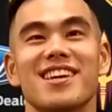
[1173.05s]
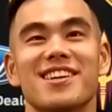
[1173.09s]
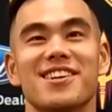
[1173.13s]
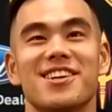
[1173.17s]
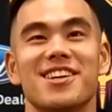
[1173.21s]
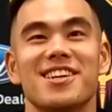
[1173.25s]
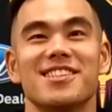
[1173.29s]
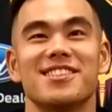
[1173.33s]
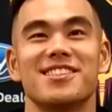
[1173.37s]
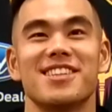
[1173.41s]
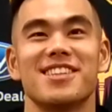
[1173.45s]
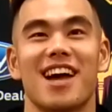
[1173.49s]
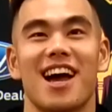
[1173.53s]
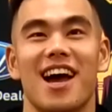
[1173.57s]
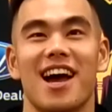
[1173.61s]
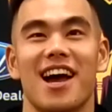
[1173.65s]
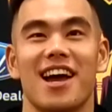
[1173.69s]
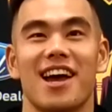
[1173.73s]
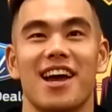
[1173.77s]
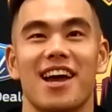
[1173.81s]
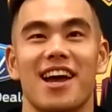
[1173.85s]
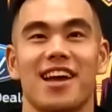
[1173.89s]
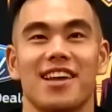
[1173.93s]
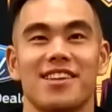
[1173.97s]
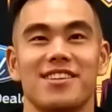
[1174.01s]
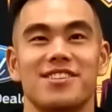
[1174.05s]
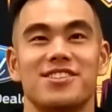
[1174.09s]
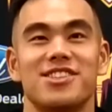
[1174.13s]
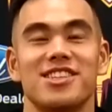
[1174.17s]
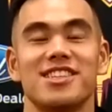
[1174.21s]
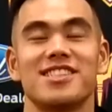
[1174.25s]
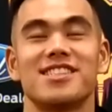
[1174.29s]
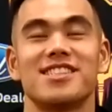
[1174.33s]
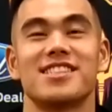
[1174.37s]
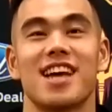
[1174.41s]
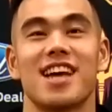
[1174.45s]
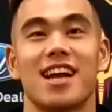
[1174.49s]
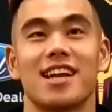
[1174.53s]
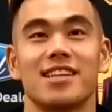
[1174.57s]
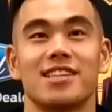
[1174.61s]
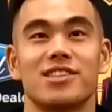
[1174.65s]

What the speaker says: because I just got